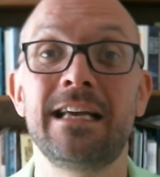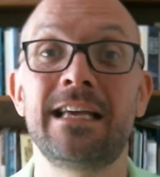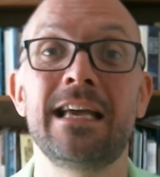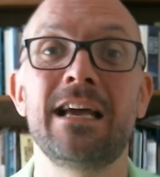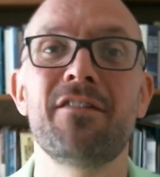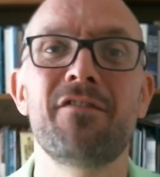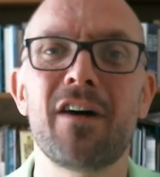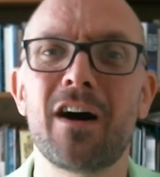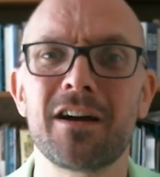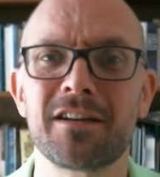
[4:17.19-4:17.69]

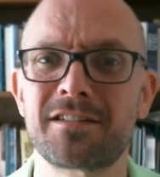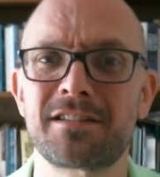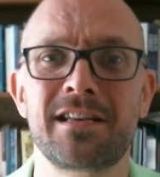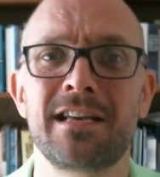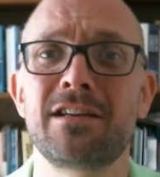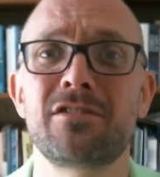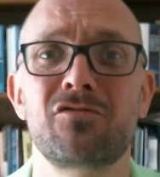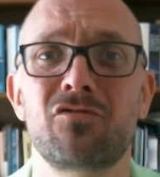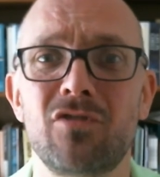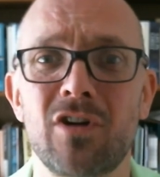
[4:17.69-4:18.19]
give us
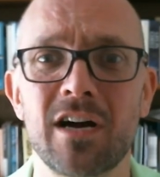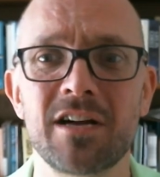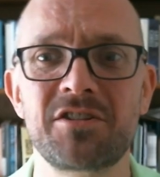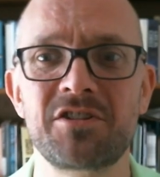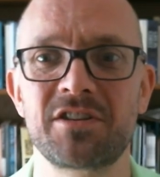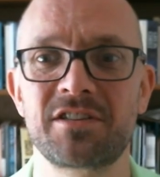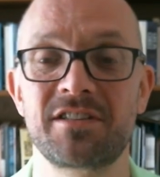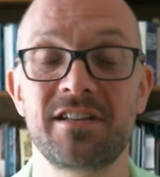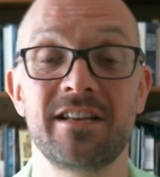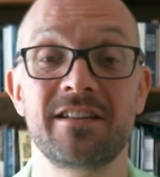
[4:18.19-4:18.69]
His
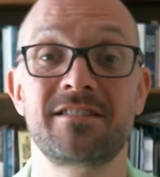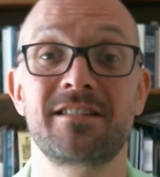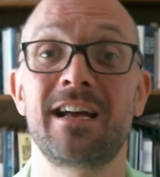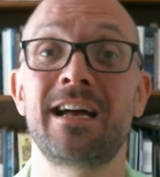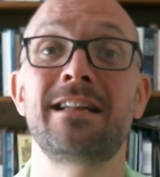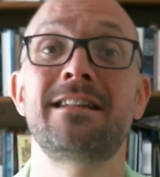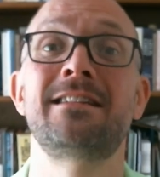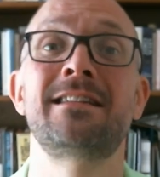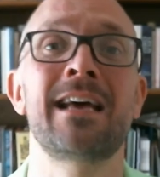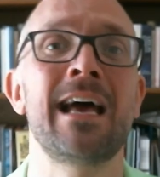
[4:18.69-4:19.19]
righteousness,
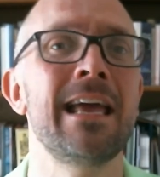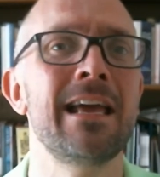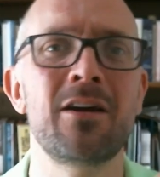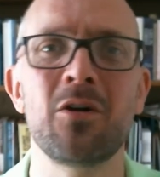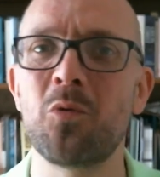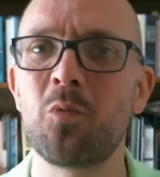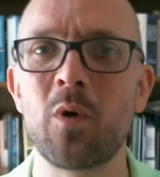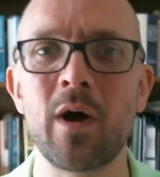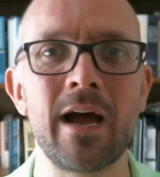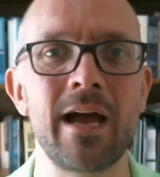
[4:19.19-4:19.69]
and
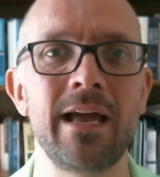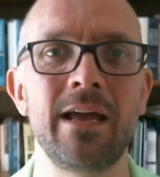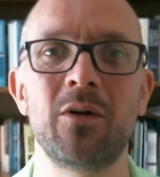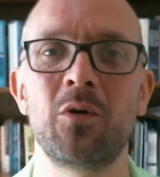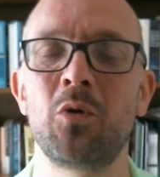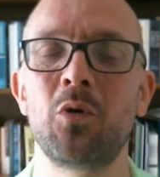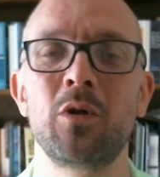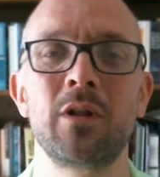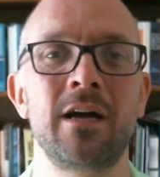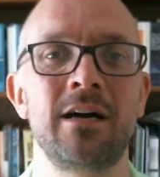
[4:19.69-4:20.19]
take away
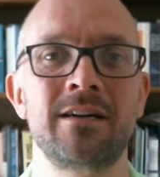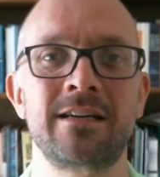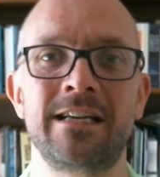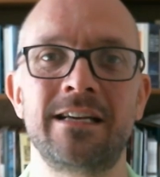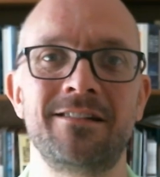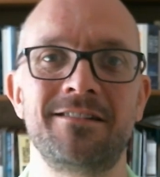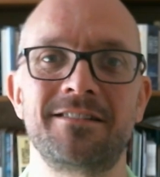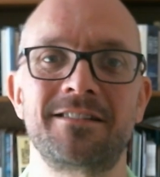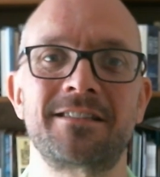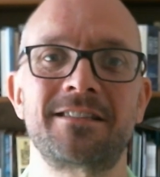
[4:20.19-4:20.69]
all our
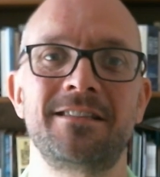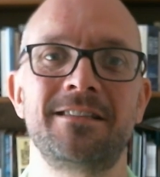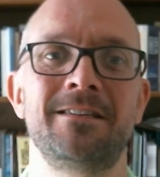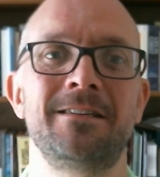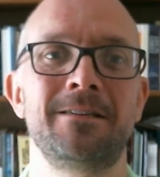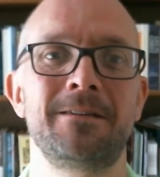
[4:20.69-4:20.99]
guilt.